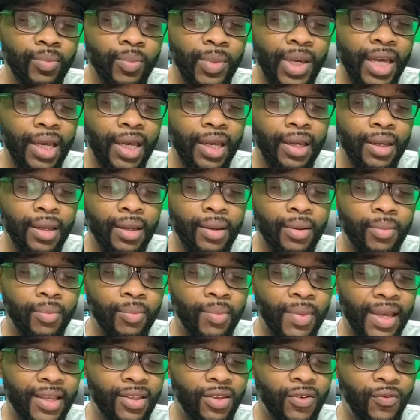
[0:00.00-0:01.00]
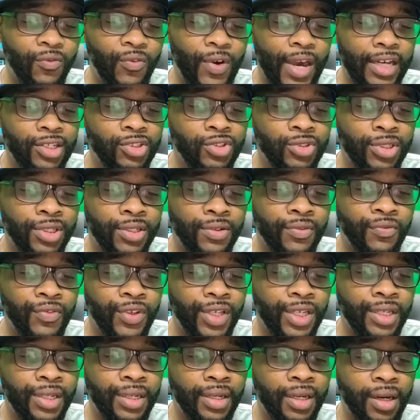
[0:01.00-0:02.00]
Man, manufactured in
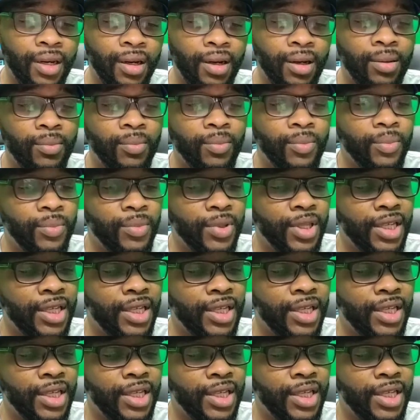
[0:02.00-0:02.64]
Vietnam.